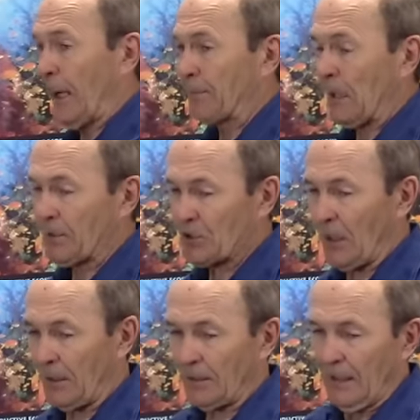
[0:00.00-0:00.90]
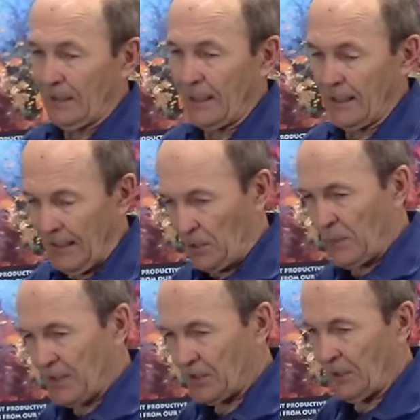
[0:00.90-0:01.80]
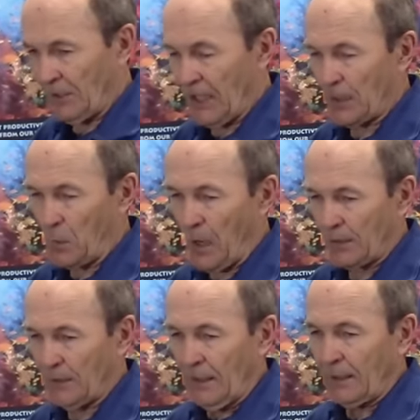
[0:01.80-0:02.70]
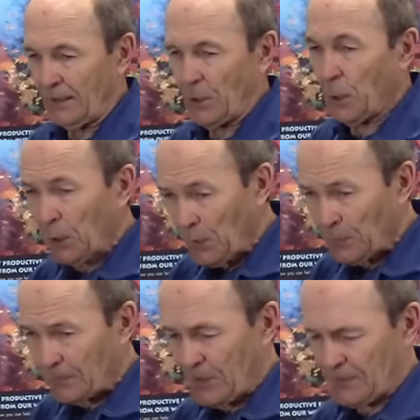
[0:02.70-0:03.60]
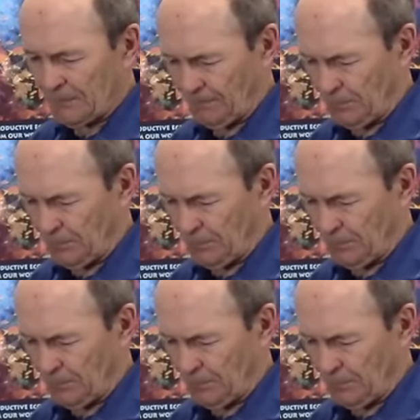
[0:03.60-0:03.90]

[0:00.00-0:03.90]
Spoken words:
I probably started getting interested in the outer water in the early 50s.